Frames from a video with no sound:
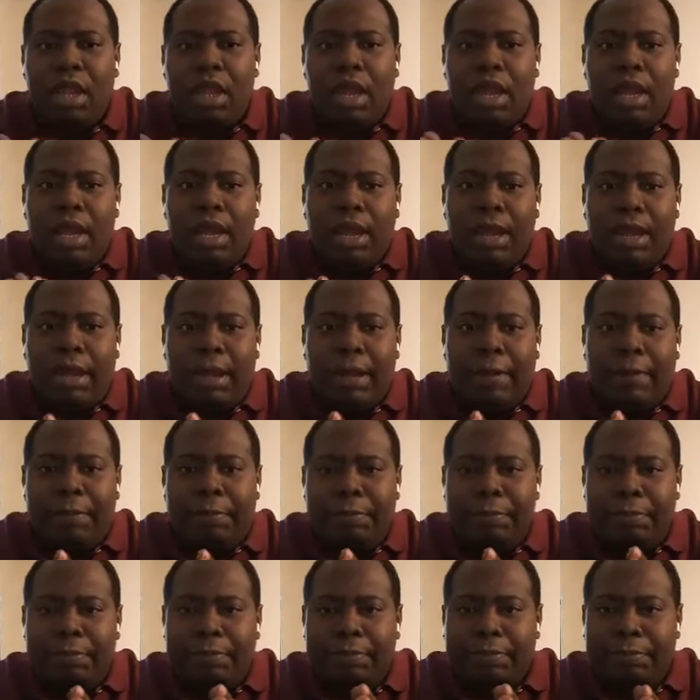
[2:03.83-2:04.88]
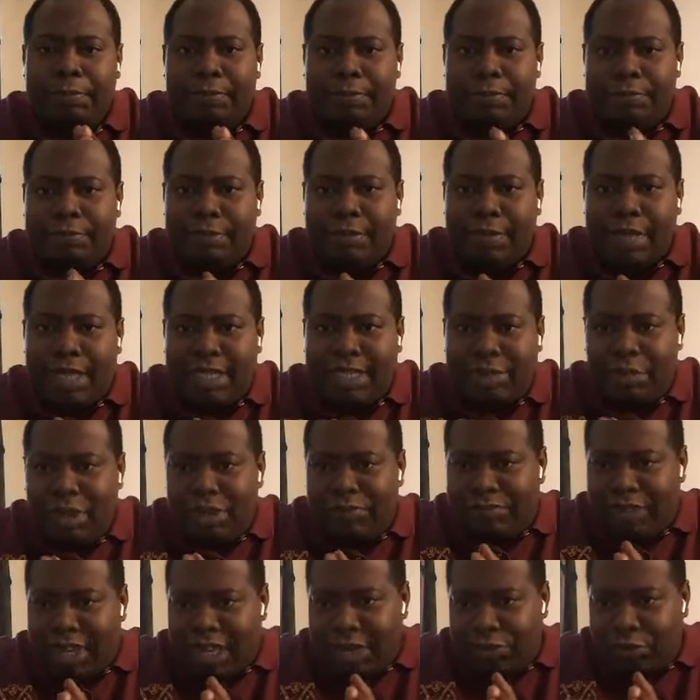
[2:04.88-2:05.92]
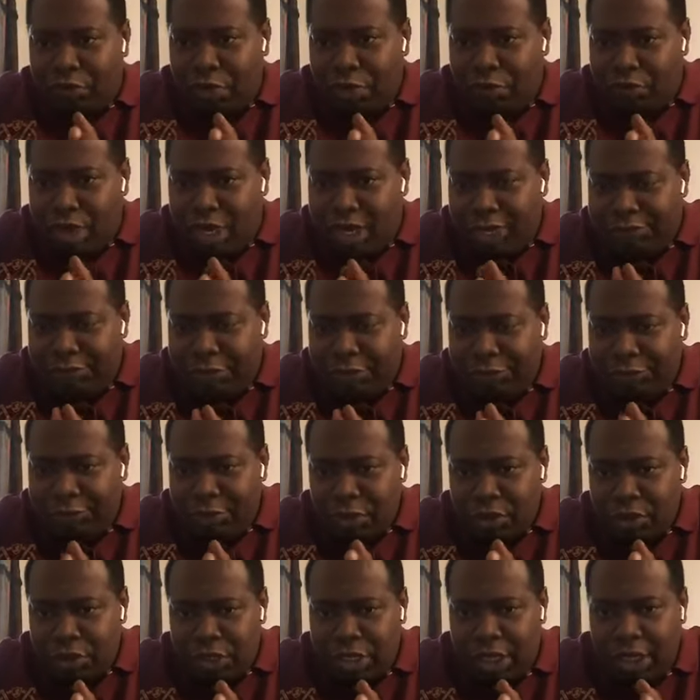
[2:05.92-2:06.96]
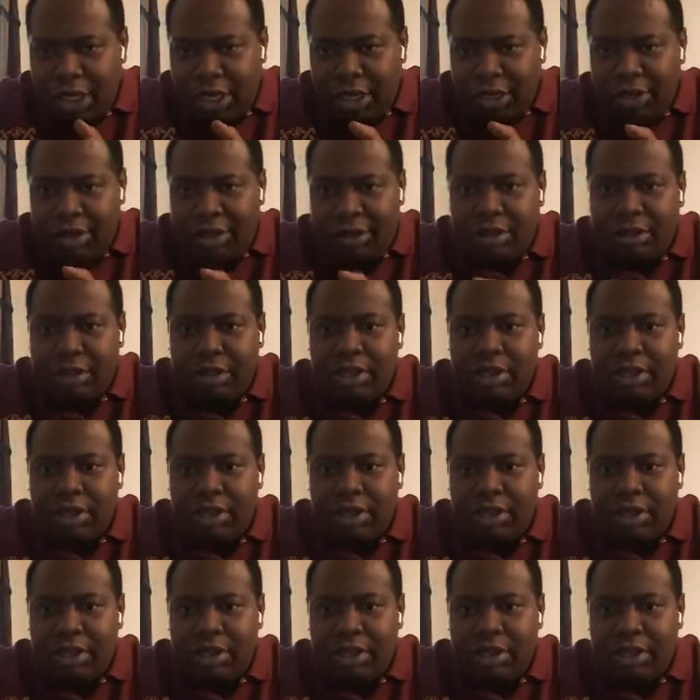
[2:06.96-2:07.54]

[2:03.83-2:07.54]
I think we've got quite a few folks on here.